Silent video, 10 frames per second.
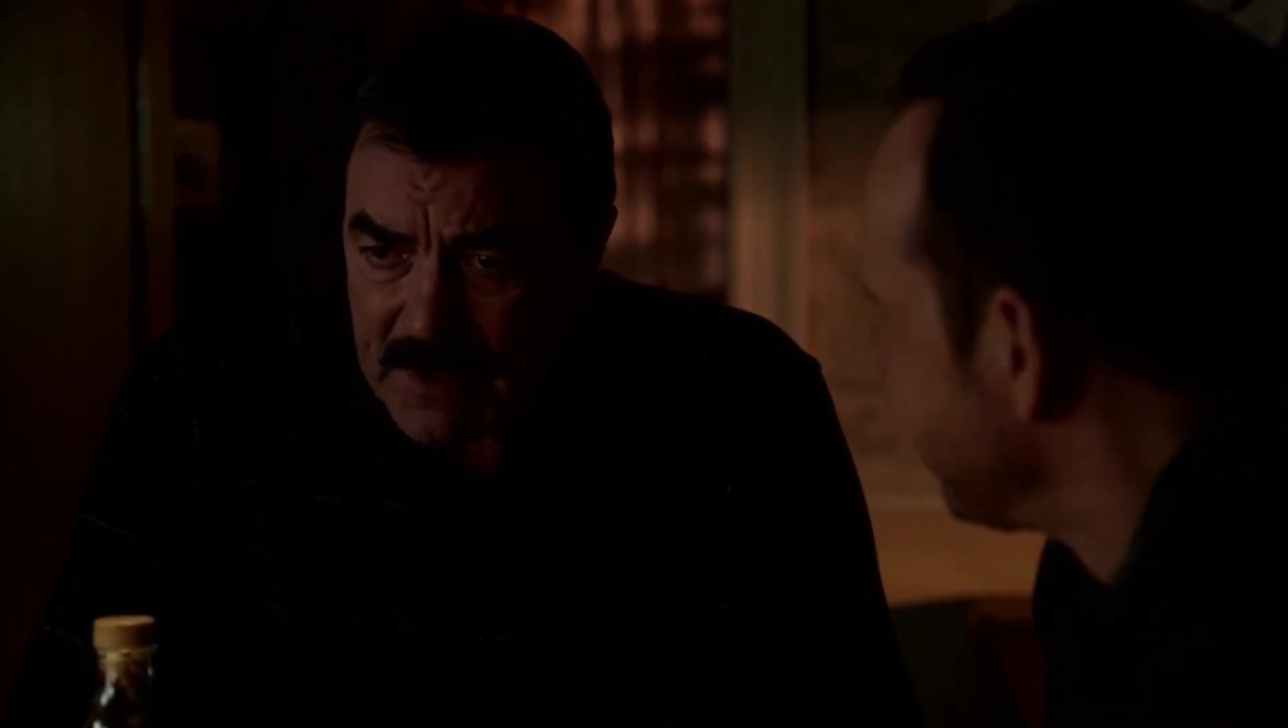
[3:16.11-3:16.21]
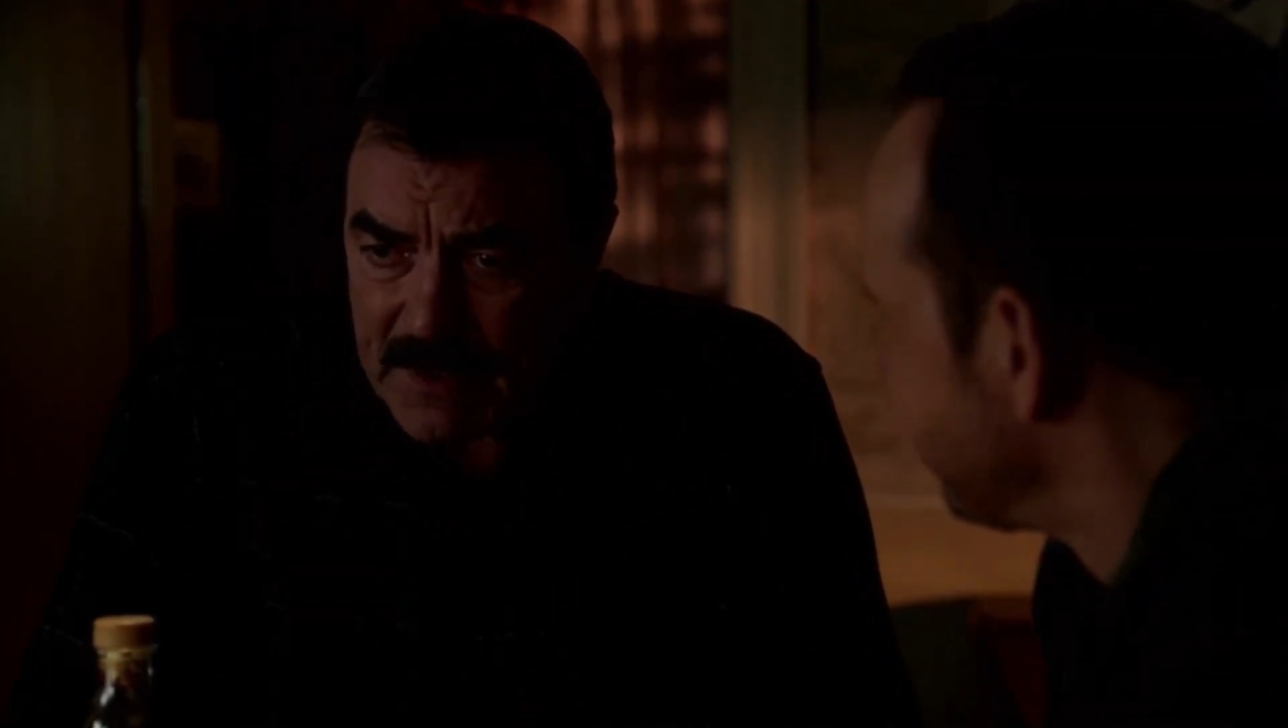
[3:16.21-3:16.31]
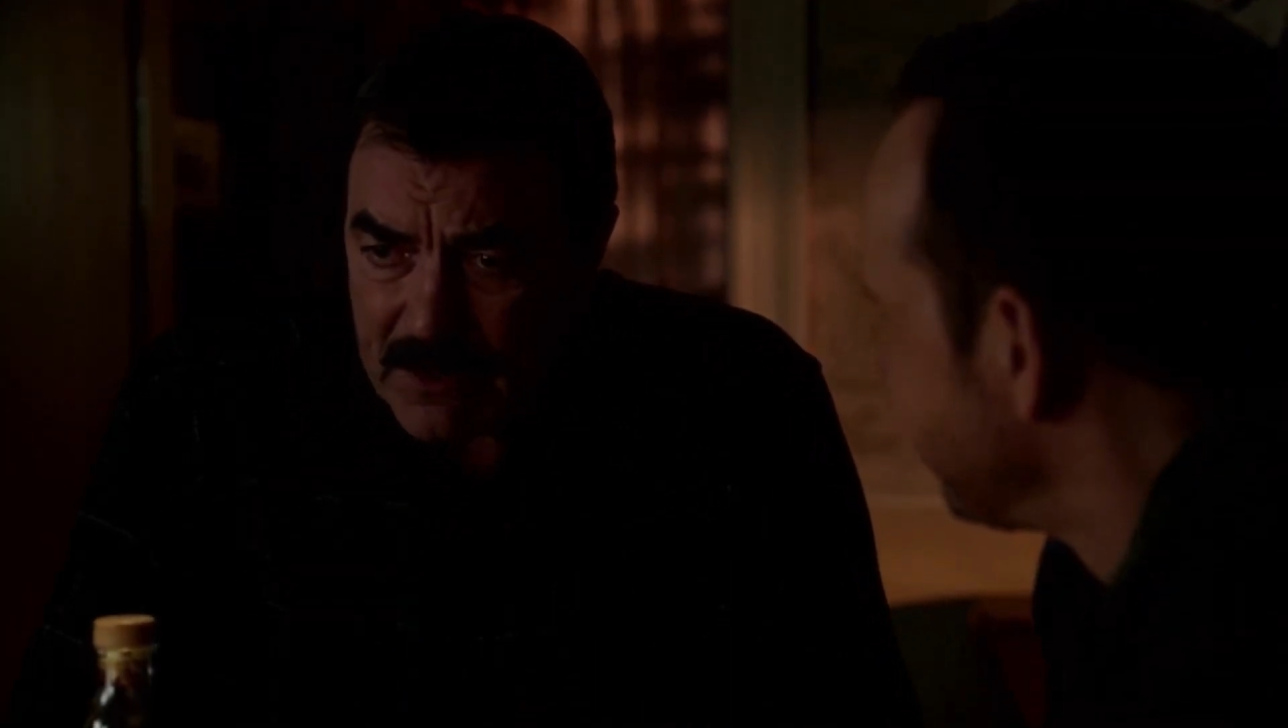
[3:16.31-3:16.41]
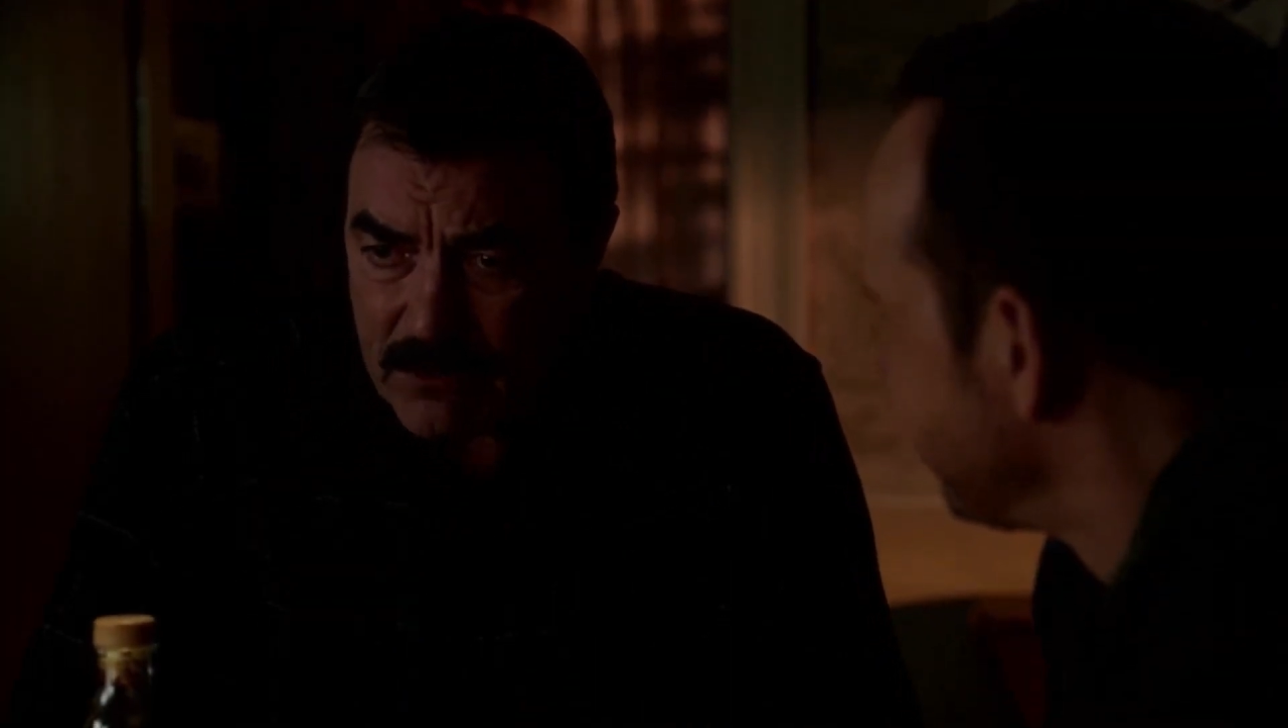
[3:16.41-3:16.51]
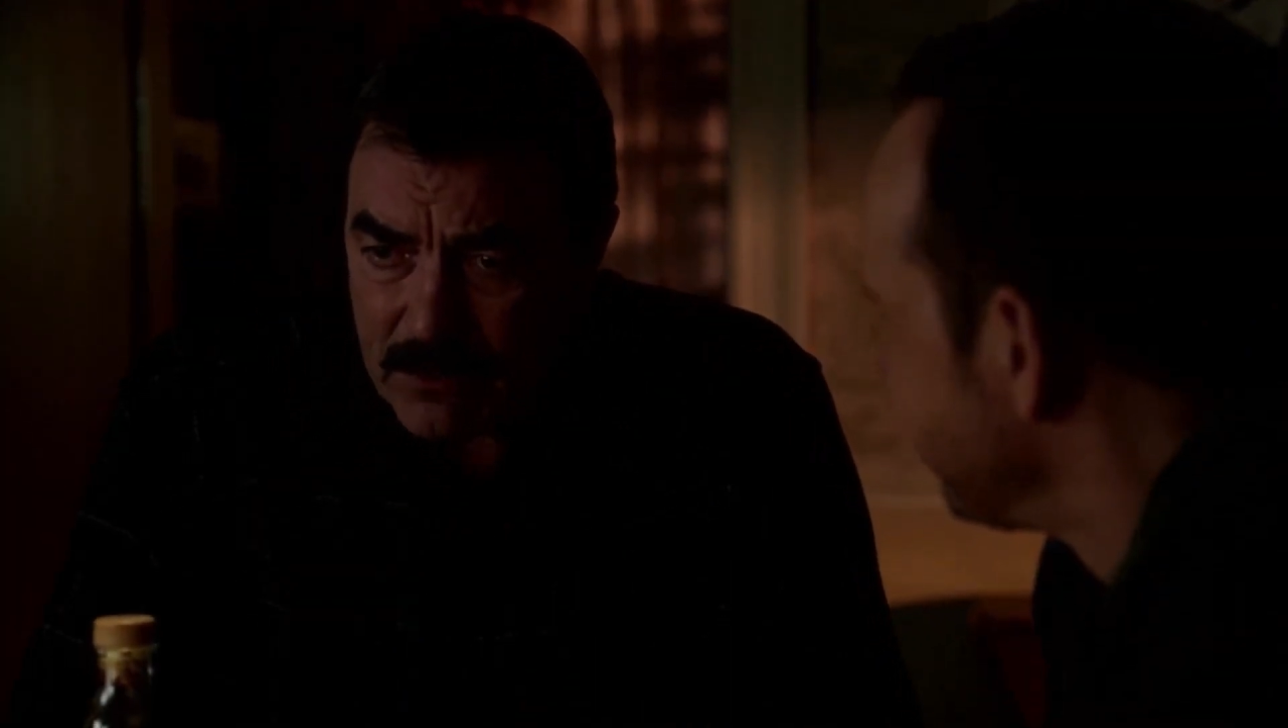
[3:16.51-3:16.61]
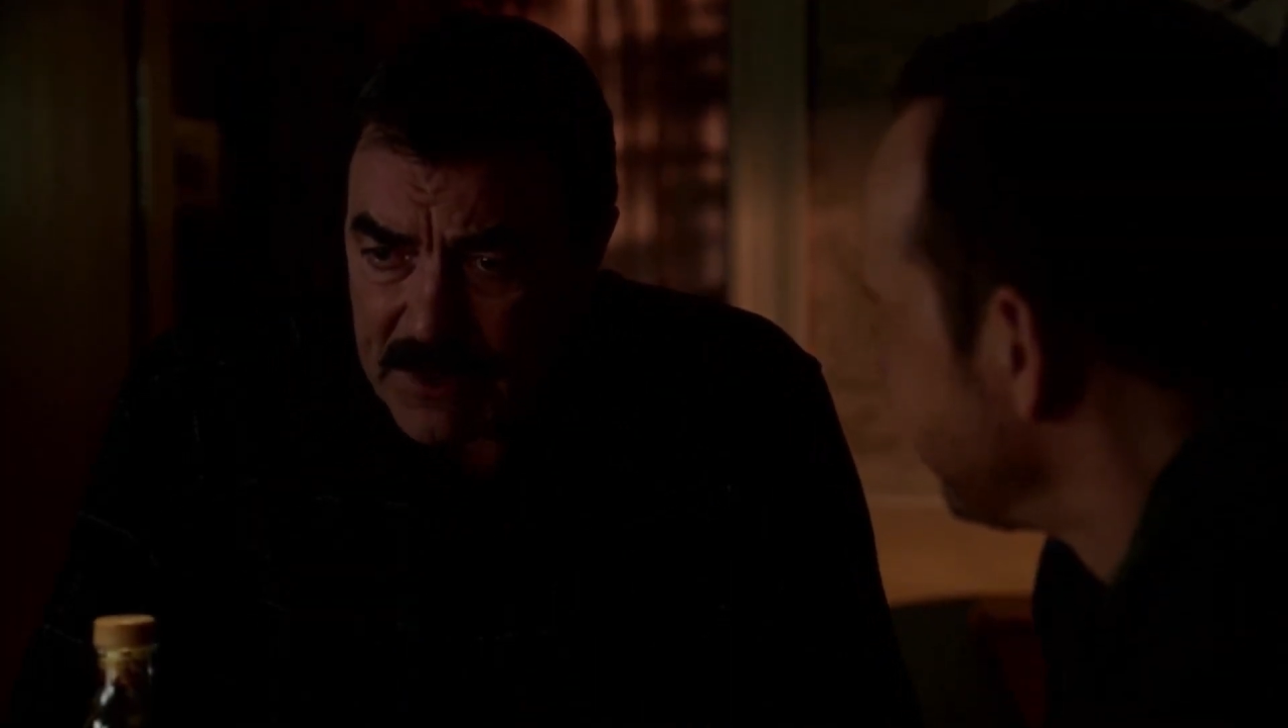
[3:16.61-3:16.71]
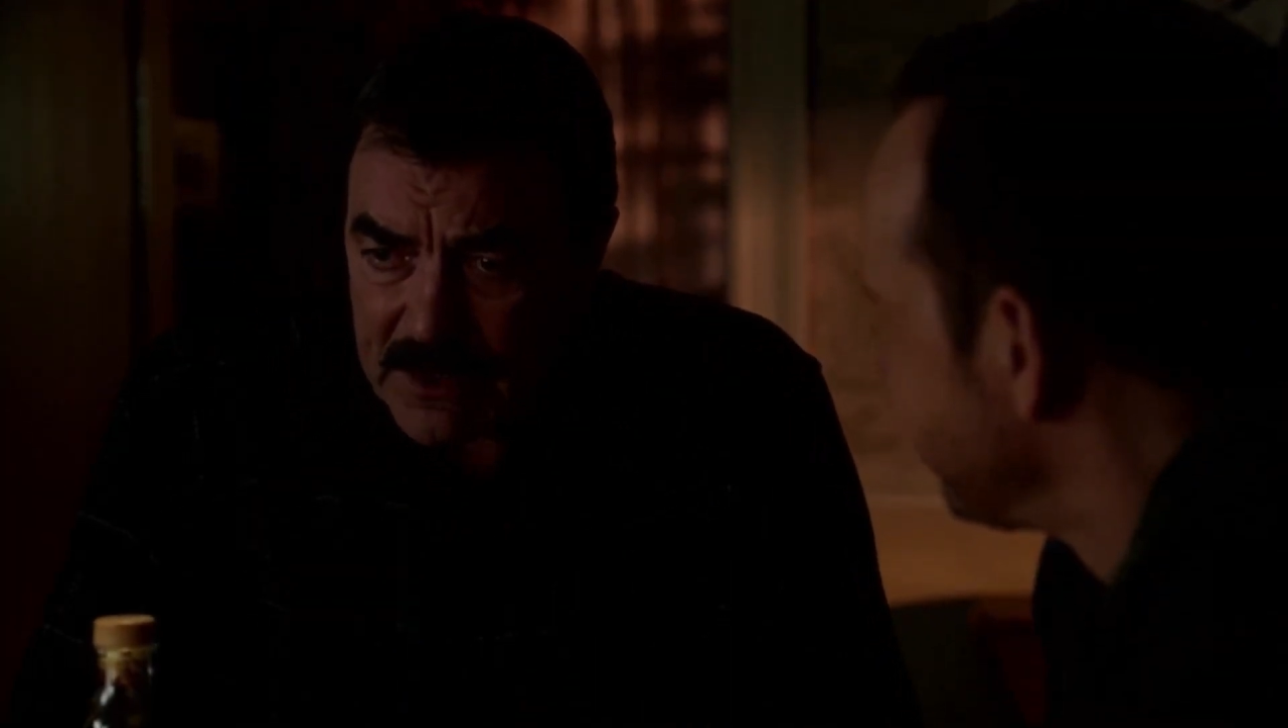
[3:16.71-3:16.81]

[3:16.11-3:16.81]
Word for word: in equal